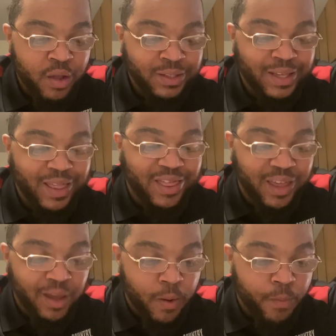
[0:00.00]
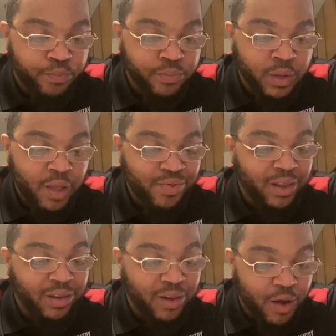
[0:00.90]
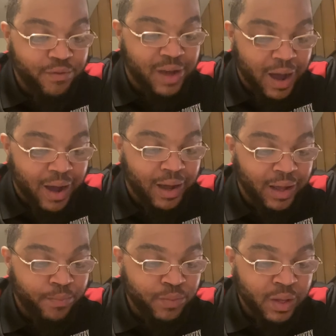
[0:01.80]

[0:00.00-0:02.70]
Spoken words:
to them that love God,